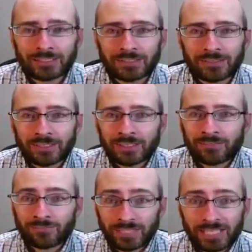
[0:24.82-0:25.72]
connected
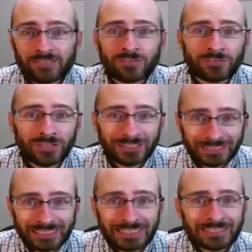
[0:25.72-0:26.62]
financial
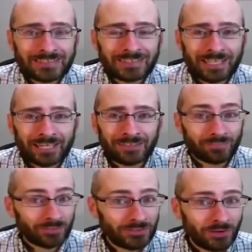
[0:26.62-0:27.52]
elite at the
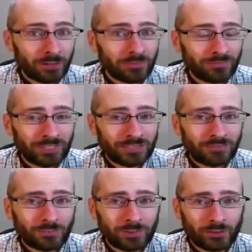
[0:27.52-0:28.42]
very top of the
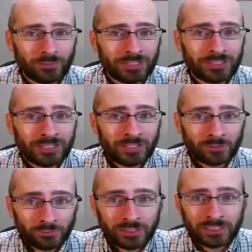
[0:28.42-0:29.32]
financial pyramid
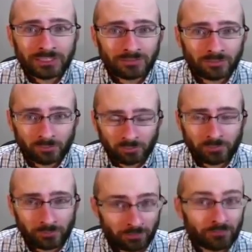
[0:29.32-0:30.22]
really
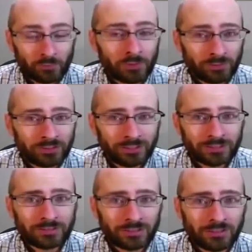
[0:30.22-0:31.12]
performed
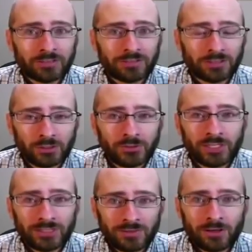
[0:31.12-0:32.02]
and conducted a
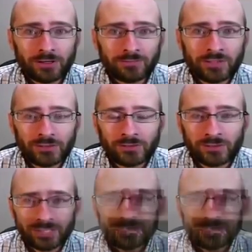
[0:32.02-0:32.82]
coup d'etat of the